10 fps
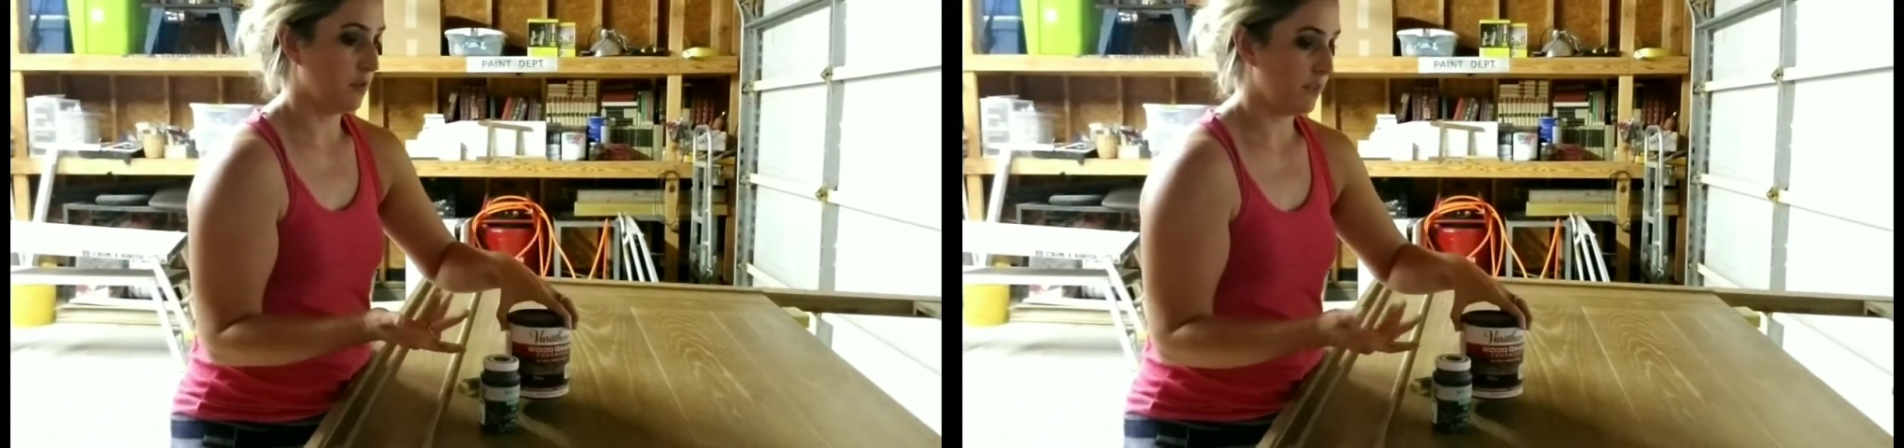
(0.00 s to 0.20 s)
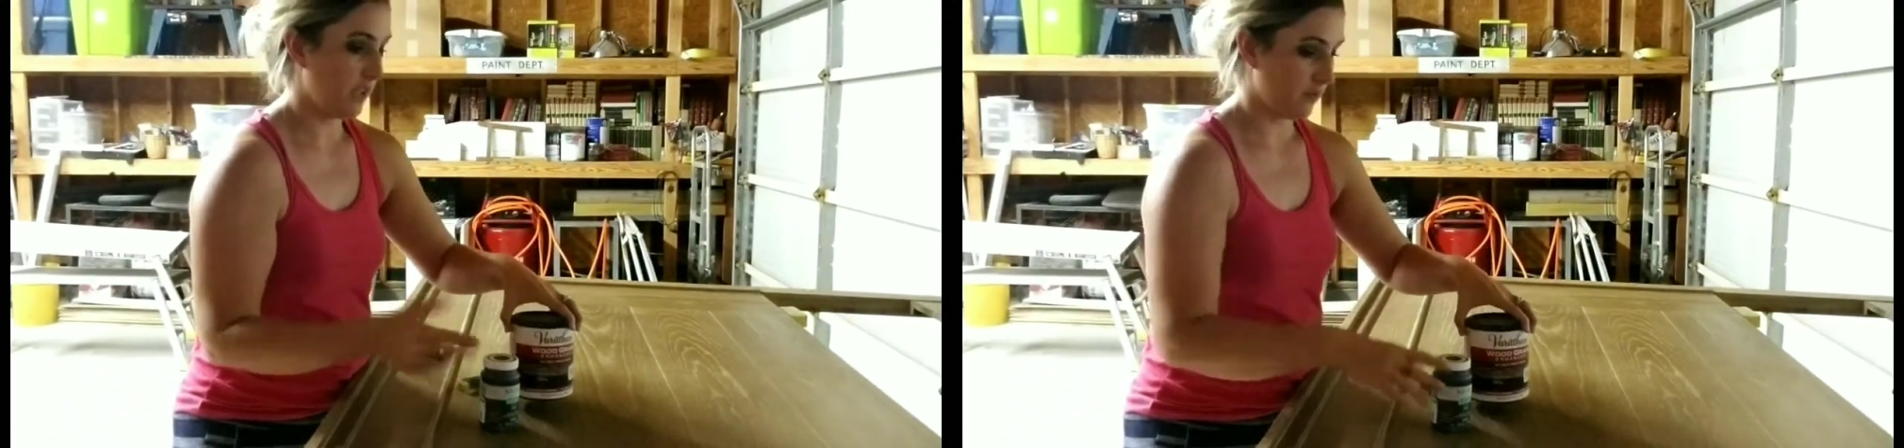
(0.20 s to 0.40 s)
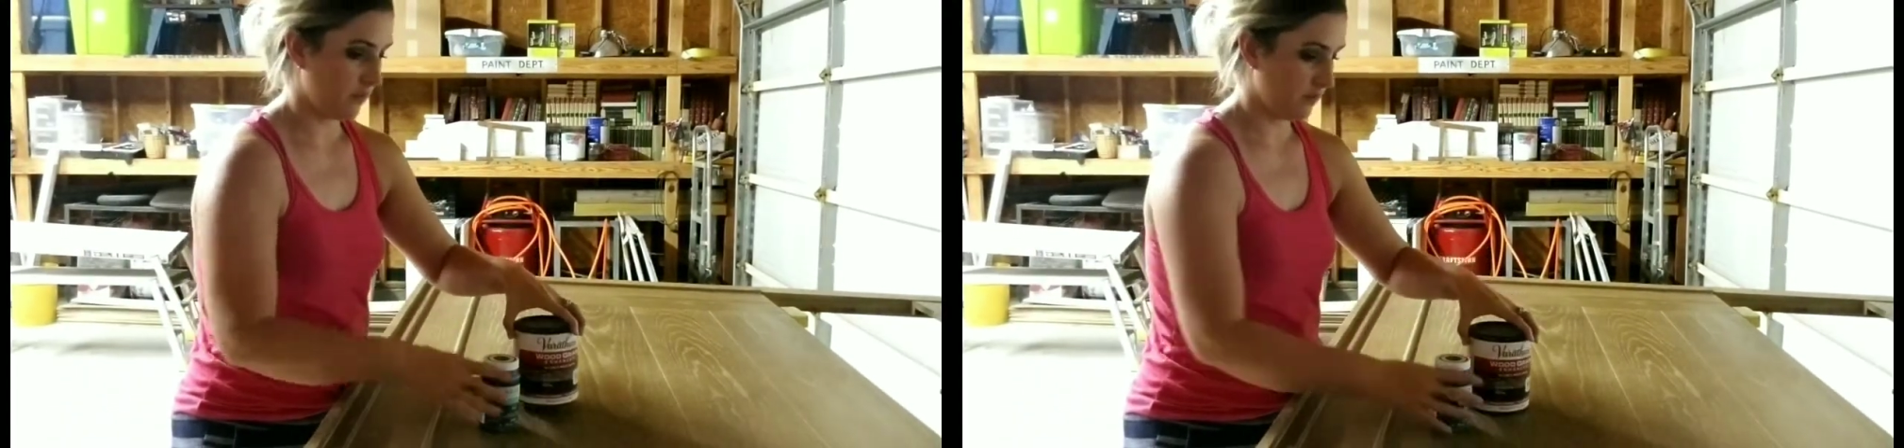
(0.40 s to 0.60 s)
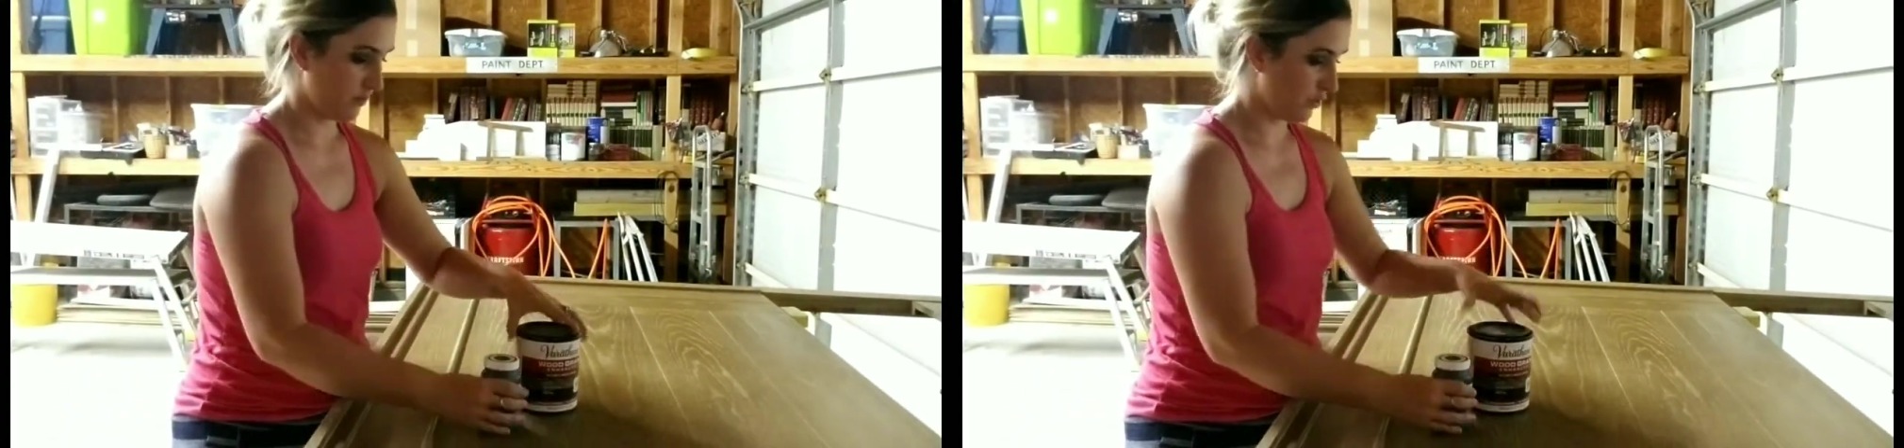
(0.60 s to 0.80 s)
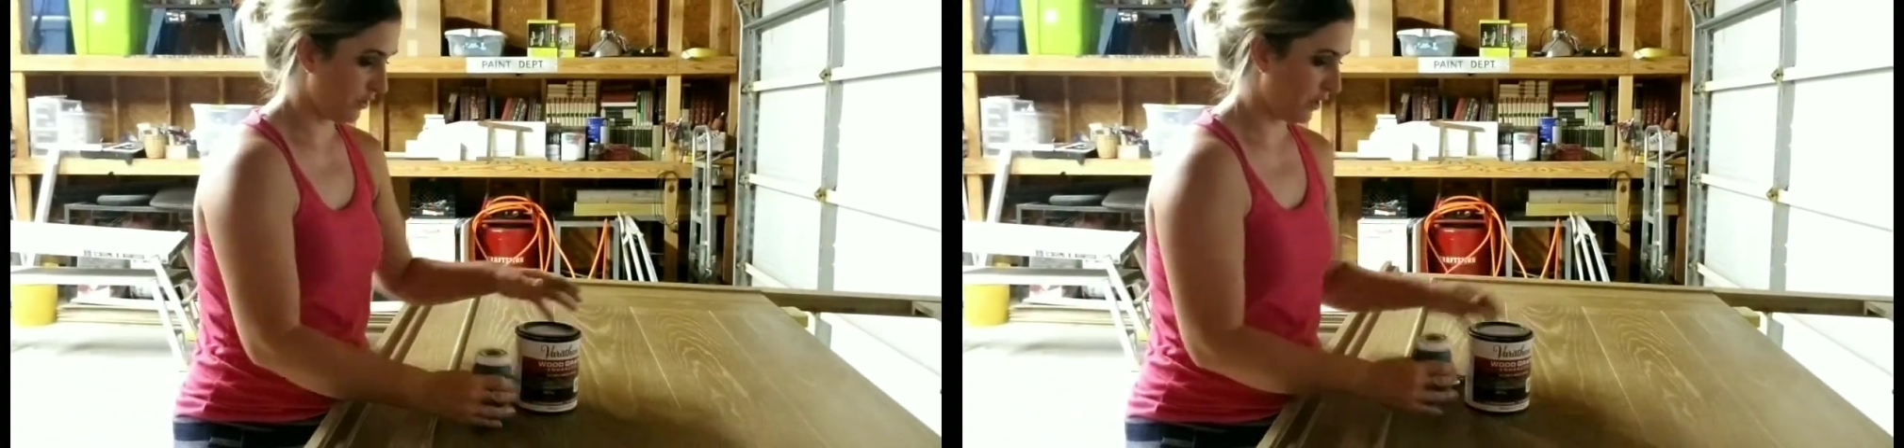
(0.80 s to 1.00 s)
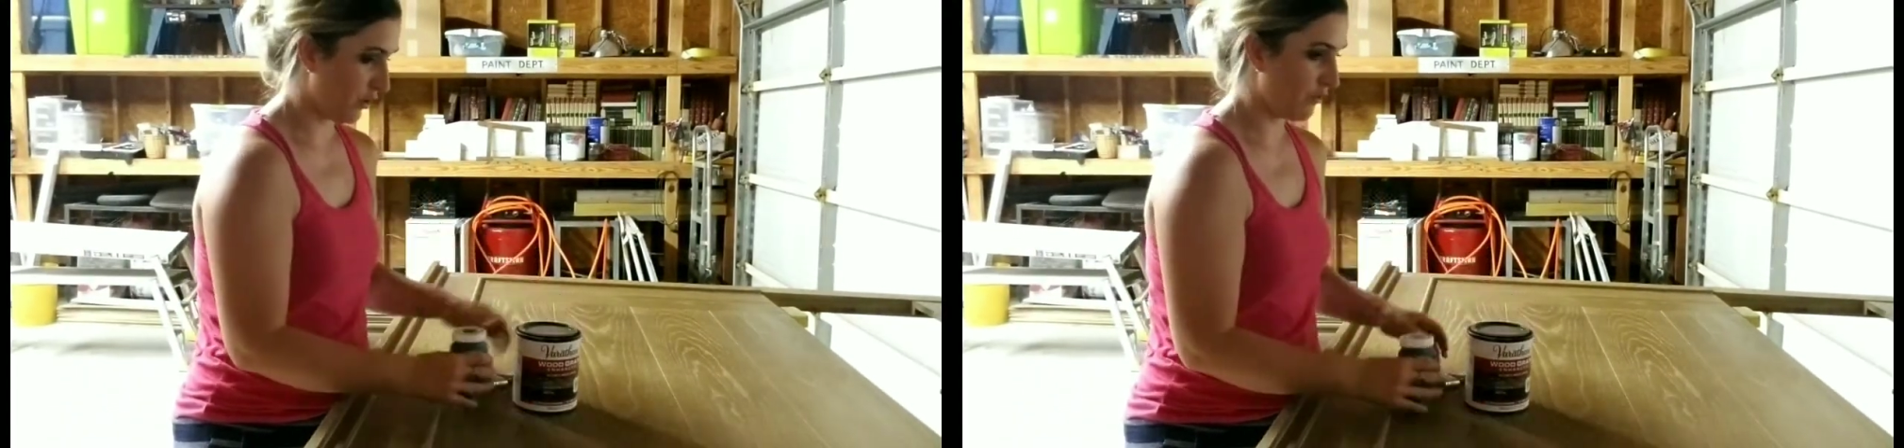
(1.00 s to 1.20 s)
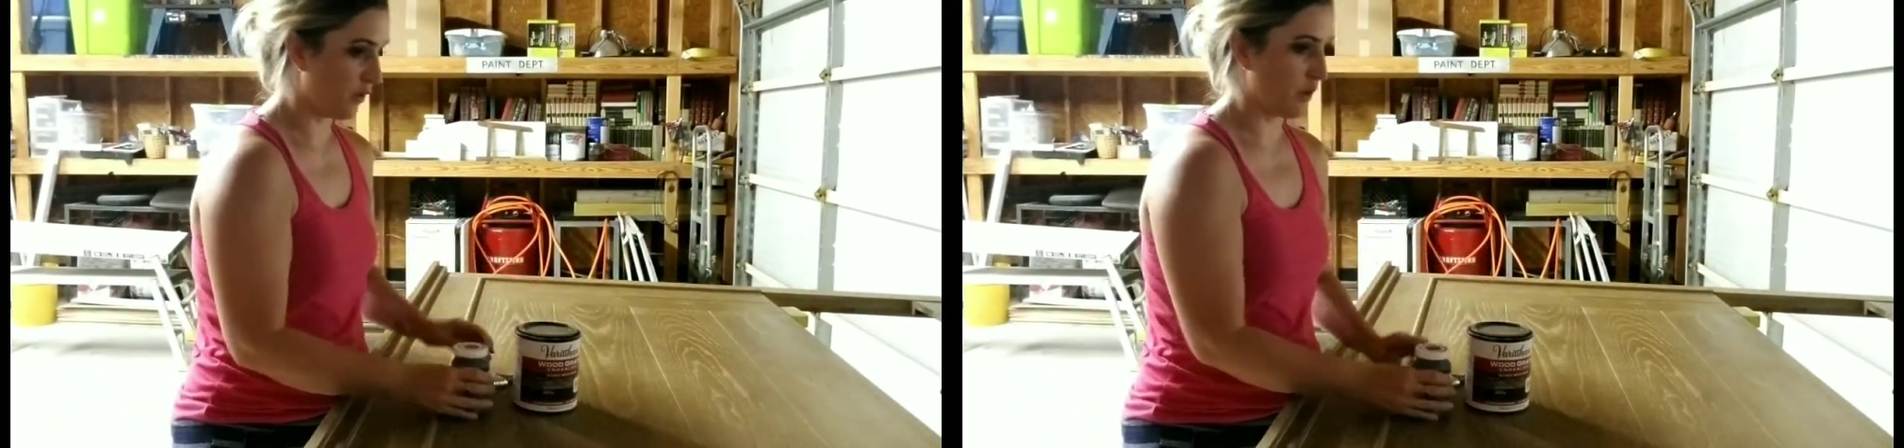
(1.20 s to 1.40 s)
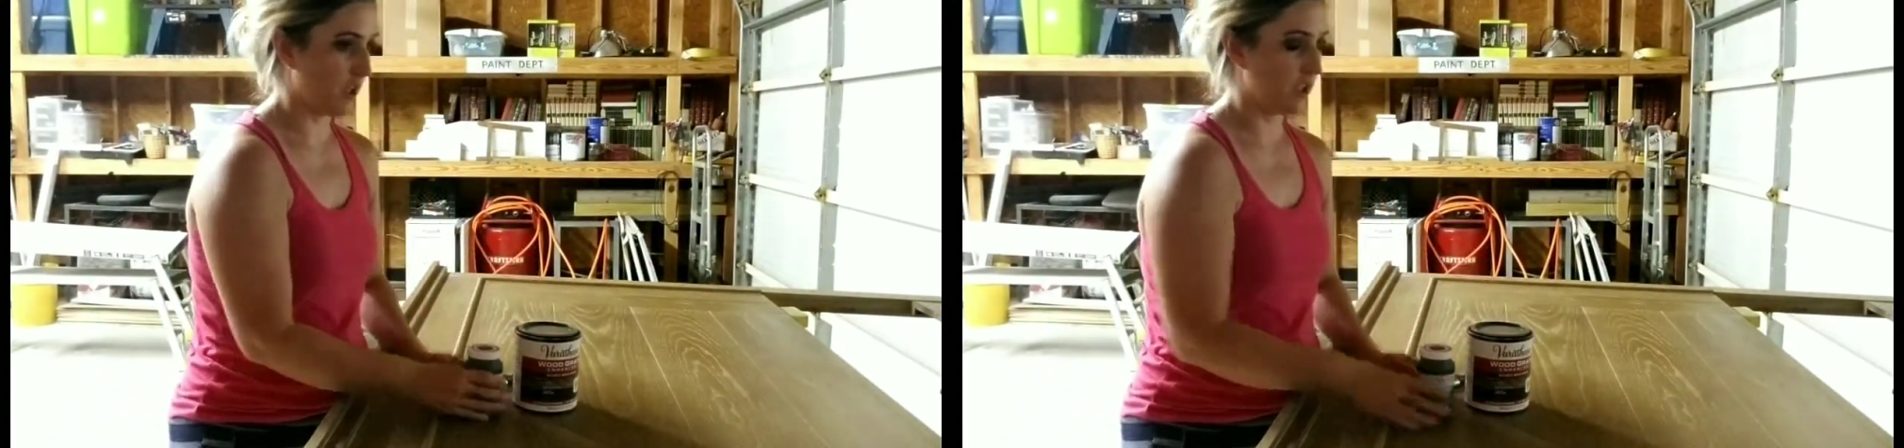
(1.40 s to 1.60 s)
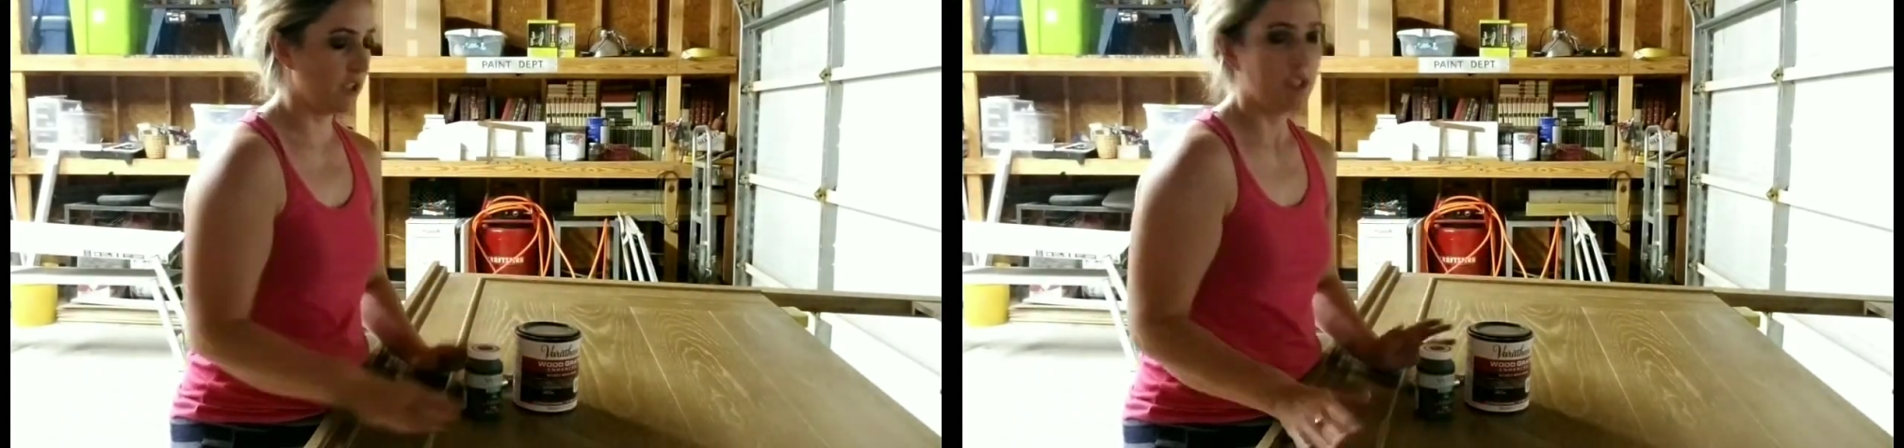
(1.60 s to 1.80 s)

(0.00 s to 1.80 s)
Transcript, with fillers: comes out. I'm just gonna go for it.